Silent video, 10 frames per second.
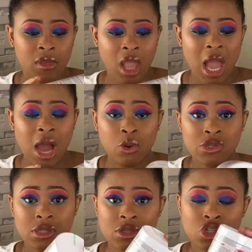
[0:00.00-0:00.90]
out.
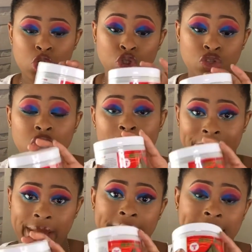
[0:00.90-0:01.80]
So do go
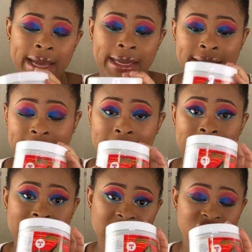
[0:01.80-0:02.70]
ahead and click
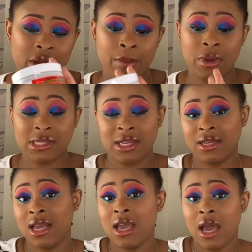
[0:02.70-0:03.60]
that subscribe
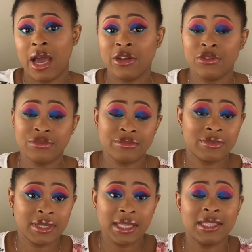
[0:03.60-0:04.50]
button and
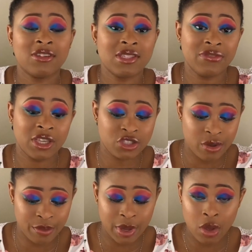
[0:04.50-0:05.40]
click the notification
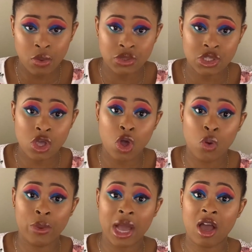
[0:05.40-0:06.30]
bell. So
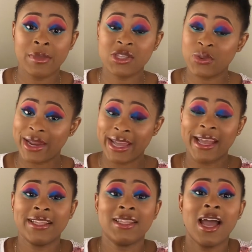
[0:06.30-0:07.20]
we are coming to an
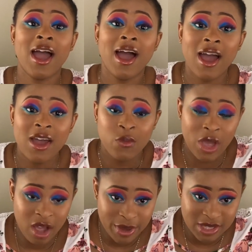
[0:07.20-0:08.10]
end. We are
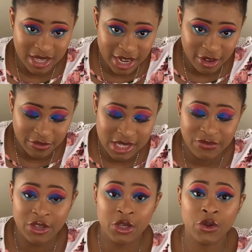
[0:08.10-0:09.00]
coming to the end of this
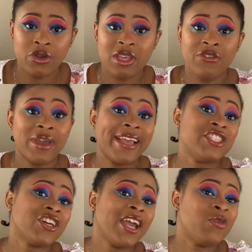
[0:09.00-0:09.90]
video. If you
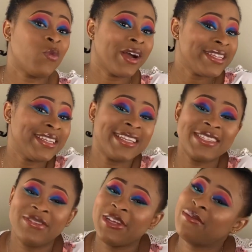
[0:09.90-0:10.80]
enjoyed watching this
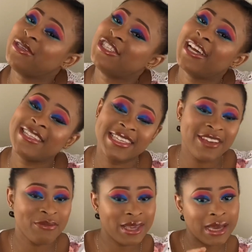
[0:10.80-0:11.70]
video, be sure to give
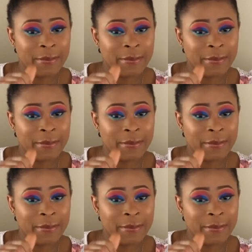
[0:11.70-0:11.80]
me a